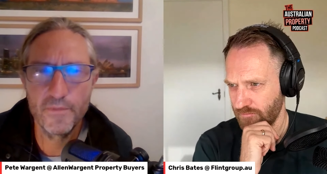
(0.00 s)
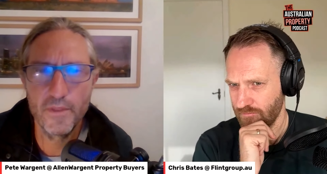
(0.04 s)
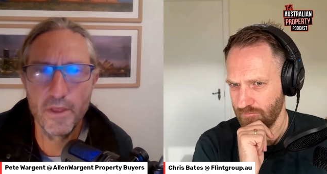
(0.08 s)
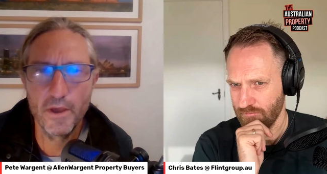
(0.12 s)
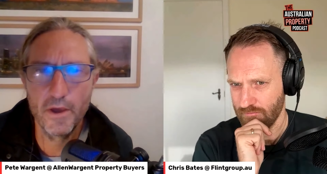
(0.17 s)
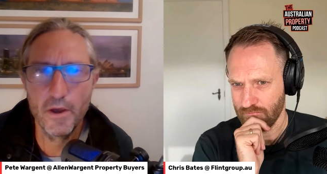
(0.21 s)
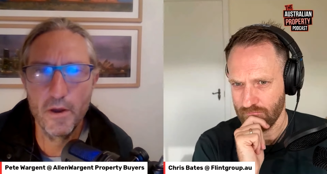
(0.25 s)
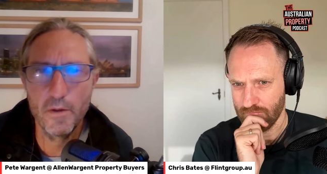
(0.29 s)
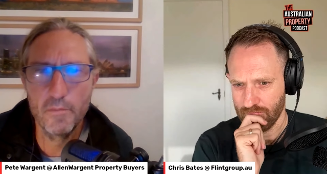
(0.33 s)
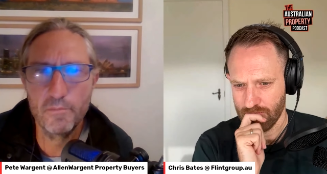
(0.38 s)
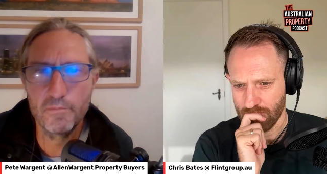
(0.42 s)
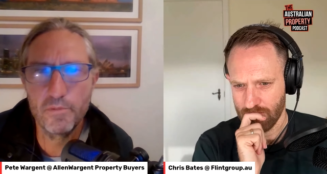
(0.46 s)

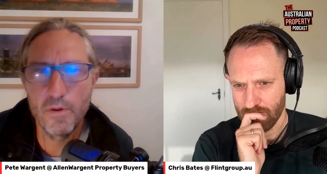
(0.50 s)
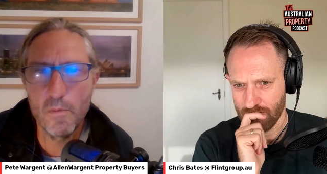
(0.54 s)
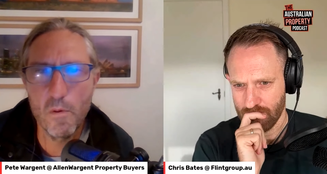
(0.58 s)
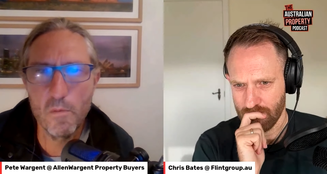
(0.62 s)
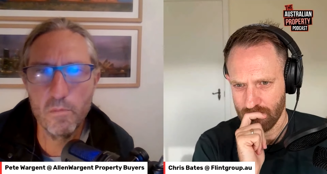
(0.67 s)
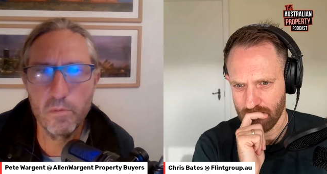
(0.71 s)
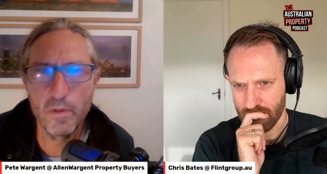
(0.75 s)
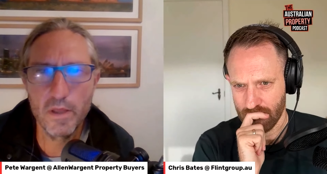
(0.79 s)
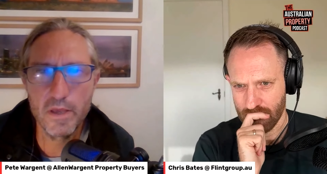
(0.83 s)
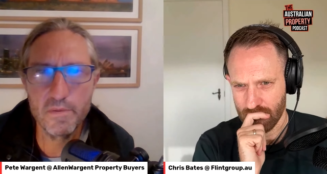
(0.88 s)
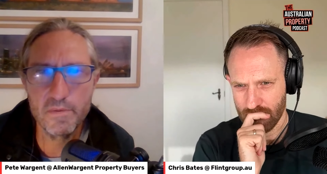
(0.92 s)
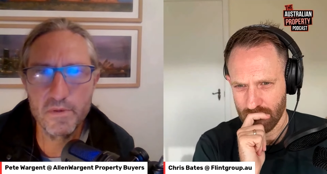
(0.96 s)
Speaker 1: uh,
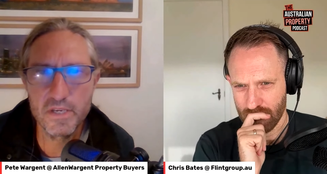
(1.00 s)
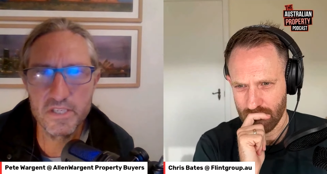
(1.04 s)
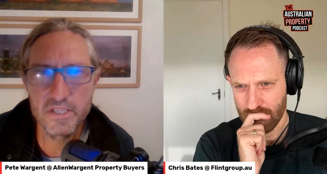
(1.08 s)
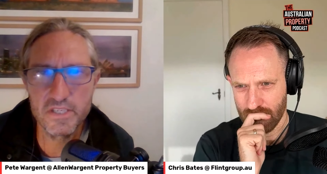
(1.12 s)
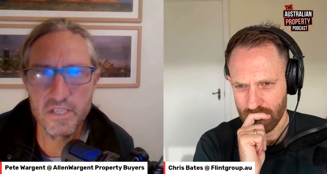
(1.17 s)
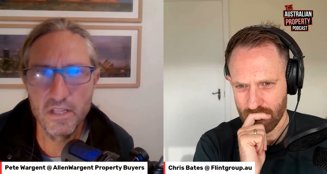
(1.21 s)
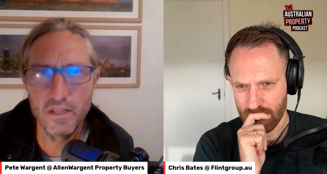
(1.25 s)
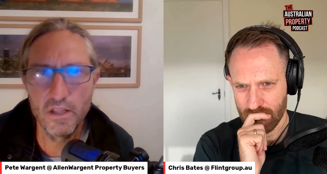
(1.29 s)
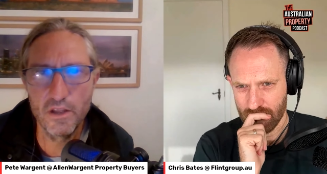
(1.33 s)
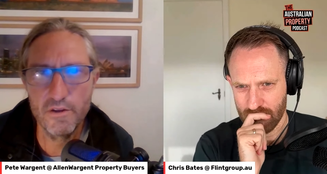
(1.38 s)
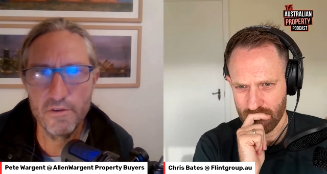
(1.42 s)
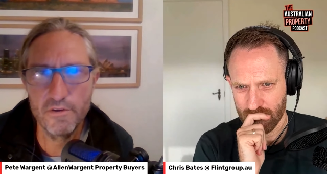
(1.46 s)
probably because
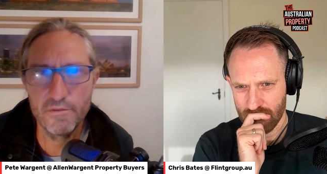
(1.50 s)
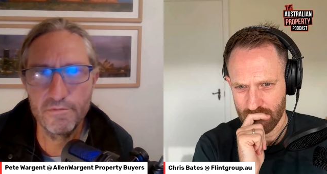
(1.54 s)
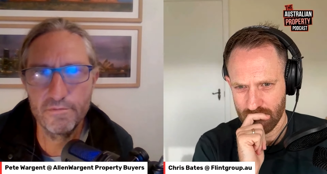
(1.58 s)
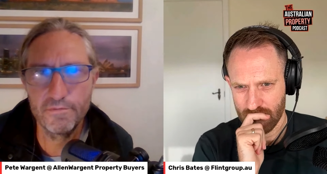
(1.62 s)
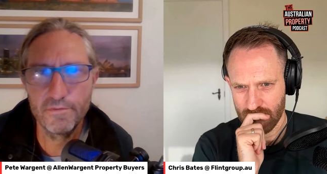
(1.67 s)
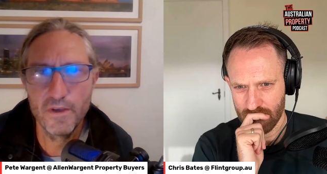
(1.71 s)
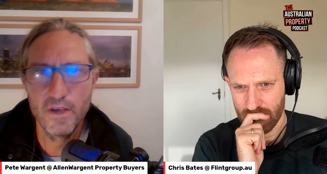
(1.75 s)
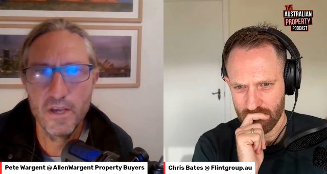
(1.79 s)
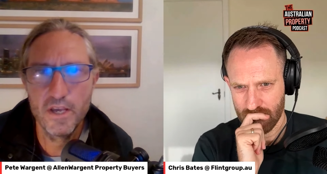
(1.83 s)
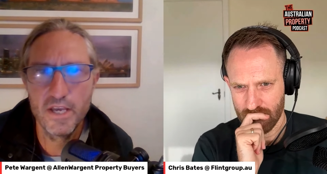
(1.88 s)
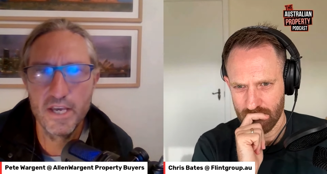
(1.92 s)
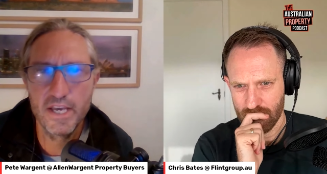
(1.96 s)
a lot of
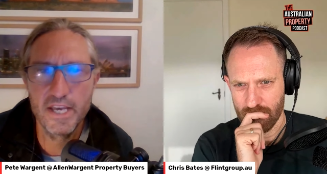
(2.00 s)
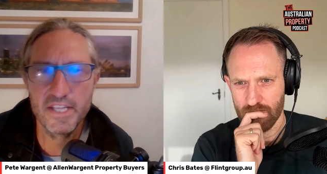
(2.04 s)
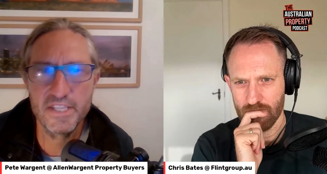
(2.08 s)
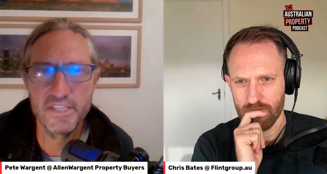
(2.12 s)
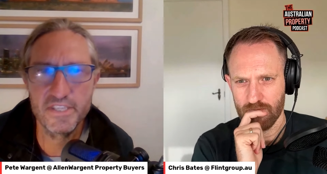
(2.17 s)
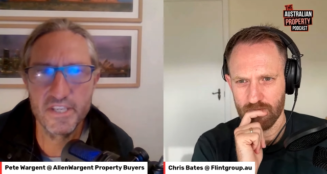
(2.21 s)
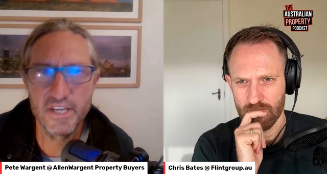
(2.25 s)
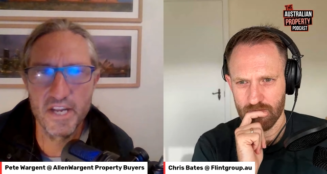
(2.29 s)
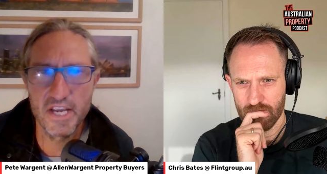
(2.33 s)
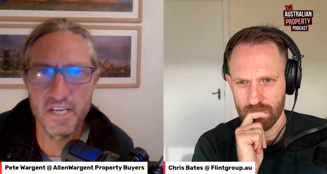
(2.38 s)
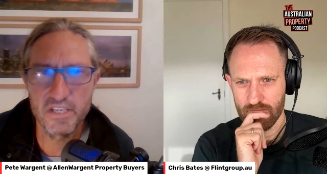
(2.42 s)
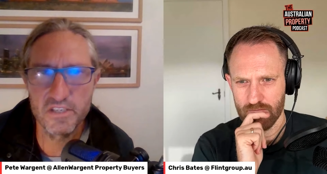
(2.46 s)

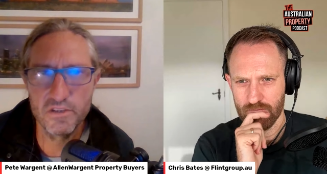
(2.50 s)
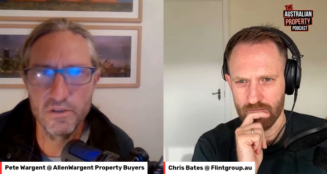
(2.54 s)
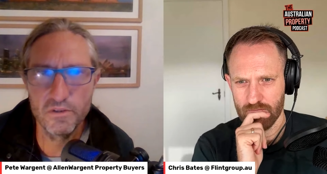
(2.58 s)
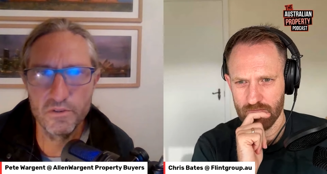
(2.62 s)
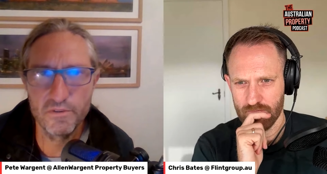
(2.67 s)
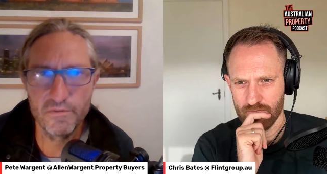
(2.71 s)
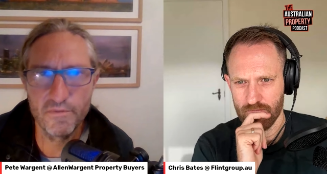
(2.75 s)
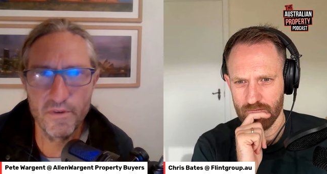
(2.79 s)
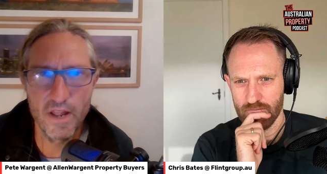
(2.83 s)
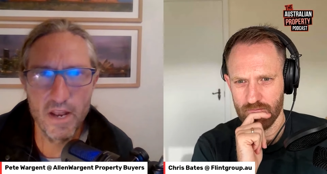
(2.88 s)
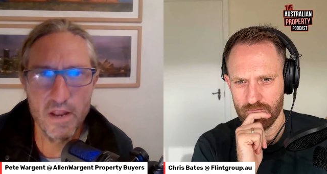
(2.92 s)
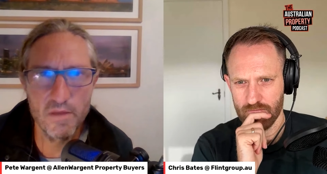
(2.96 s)
international
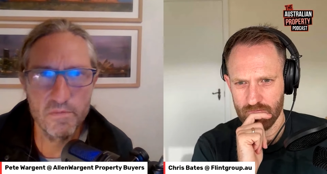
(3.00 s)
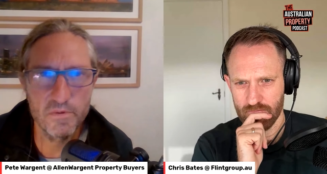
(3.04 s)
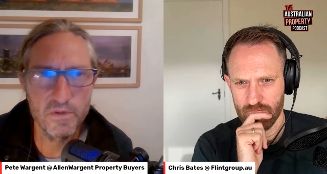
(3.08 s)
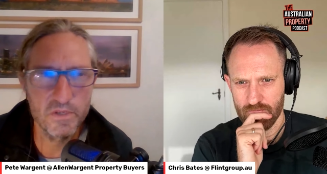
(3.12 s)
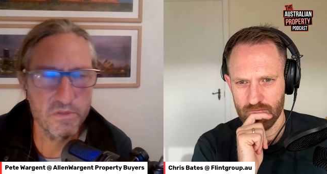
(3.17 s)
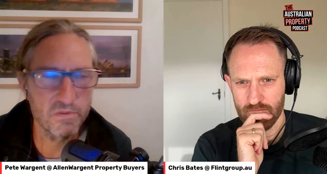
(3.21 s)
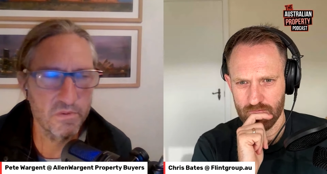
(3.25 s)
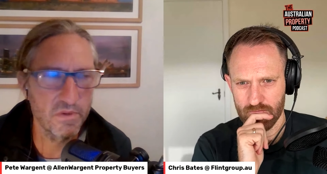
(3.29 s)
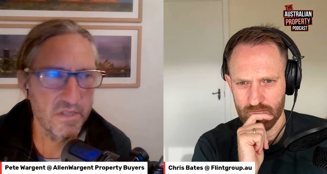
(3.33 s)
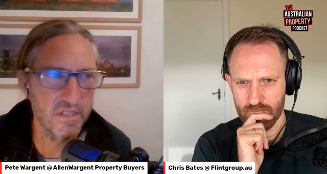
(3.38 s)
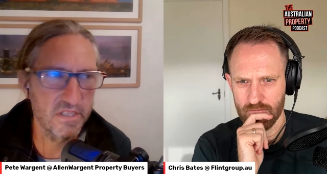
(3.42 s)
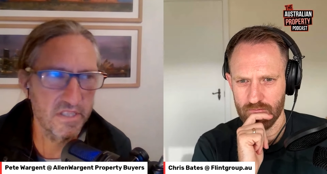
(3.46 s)

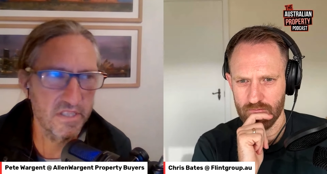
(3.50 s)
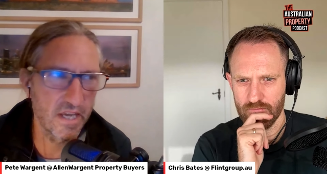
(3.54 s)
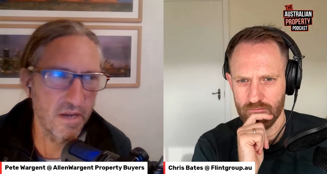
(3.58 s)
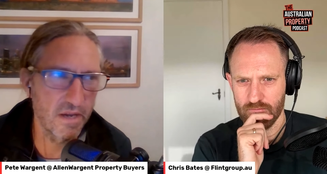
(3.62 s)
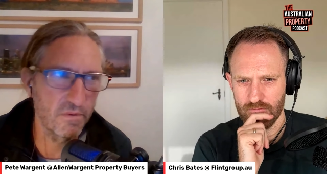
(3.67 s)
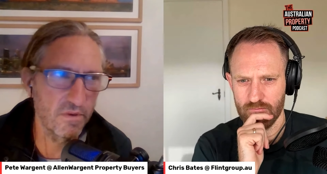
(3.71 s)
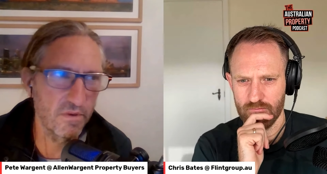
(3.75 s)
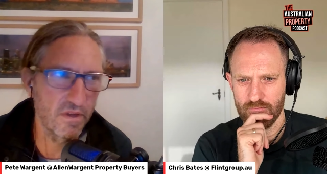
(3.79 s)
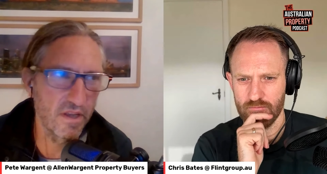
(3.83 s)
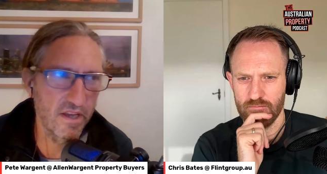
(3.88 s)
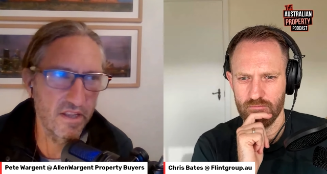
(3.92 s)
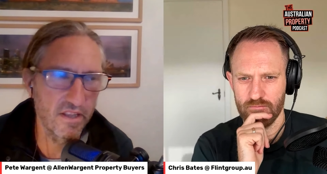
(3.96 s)
developers would say,
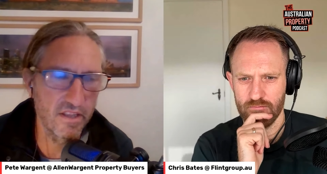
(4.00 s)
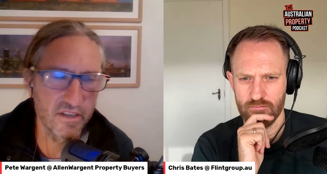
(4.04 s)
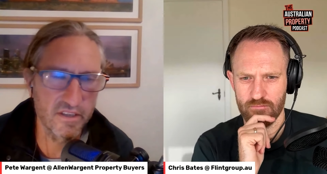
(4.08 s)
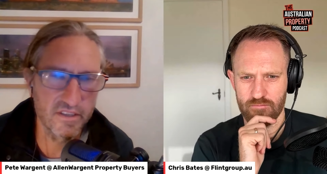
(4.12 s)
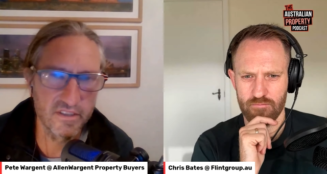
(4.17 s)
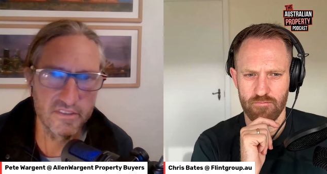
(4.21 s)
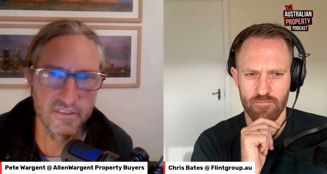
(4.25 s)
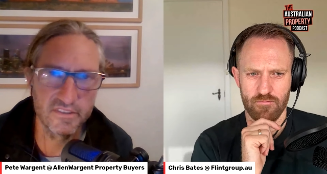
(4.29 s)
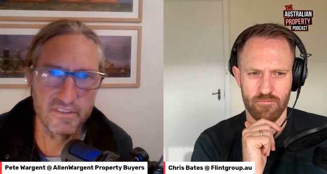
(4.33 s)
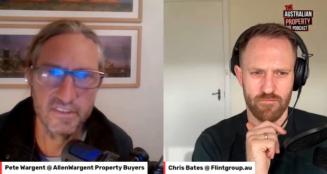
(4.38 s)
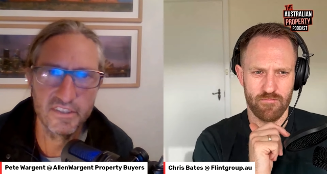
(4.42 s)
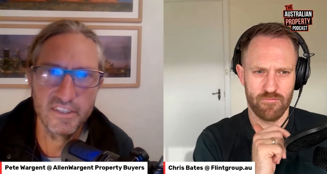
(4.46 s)
well, hell, I
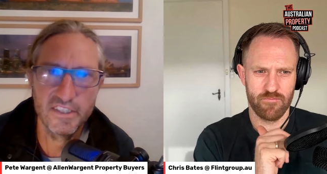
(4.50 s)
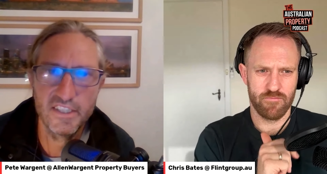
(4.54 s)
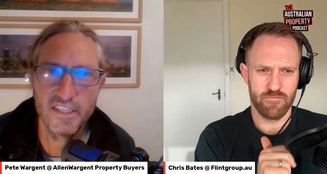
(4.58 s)
can,